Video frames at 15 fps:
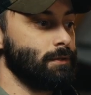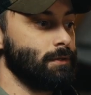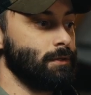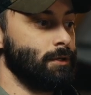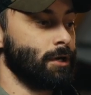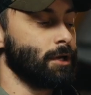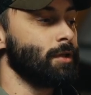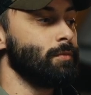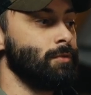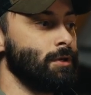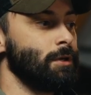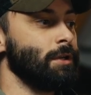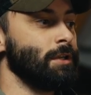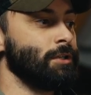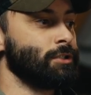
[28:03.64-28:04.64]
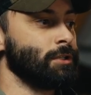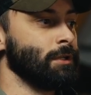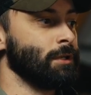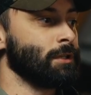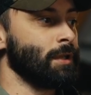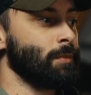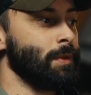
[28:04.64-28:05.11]
your community should
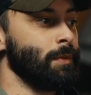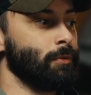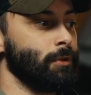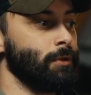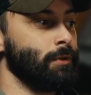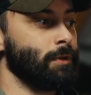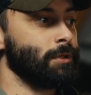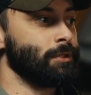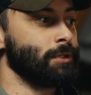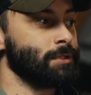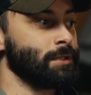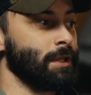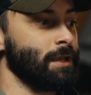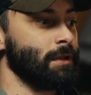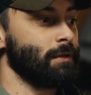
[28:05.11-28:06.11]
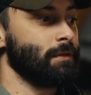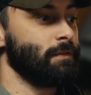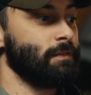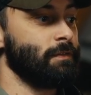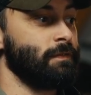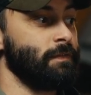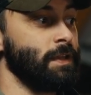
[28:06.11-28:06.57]
look like people who can just like
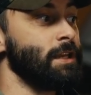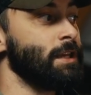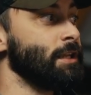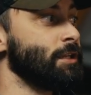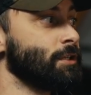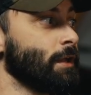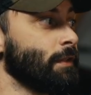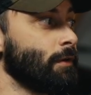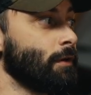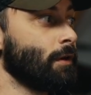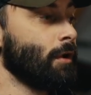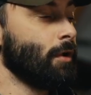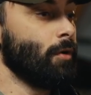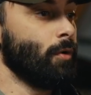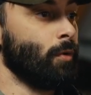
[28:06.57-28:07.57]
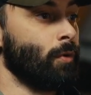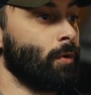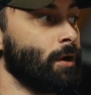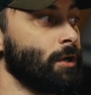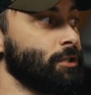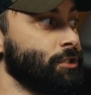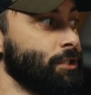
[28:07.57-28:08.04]
feed each other
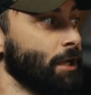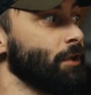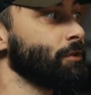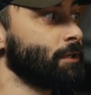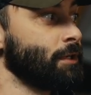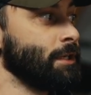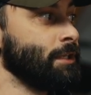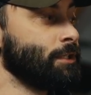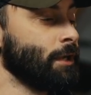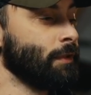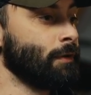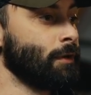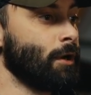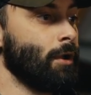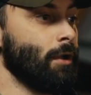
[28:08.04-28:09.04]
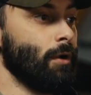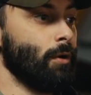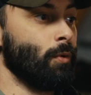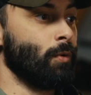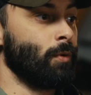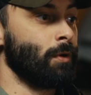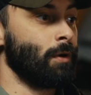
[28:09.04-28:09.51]
or shelter each other
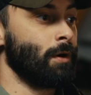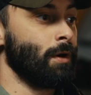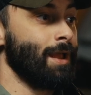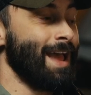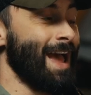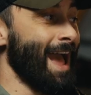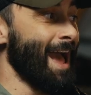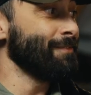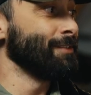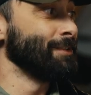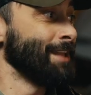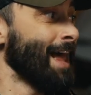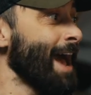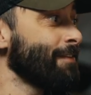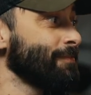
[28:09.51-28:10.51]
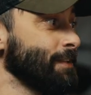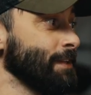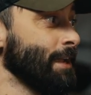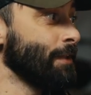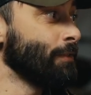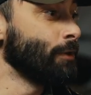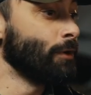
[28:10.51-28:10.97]
or have a laugh
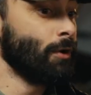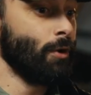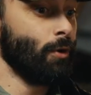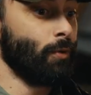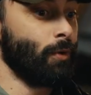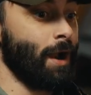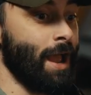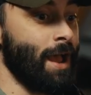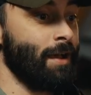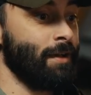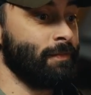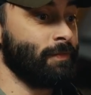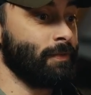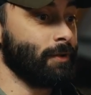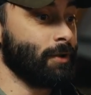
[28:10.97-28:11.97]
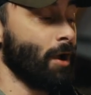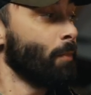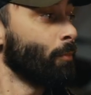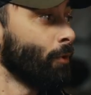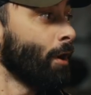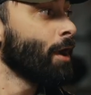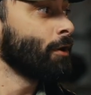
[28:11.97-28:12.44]
together or have
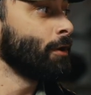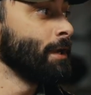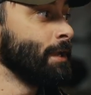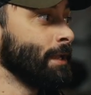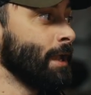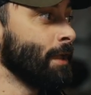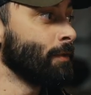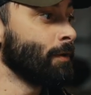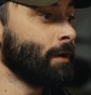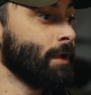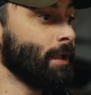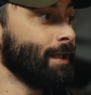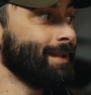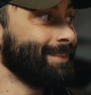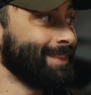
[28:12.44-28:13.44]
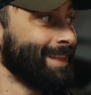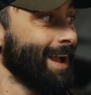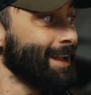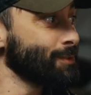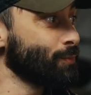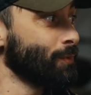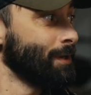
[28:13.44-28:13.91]
camaraderie together.
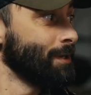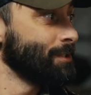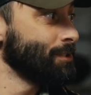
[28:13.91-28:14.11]
That's where it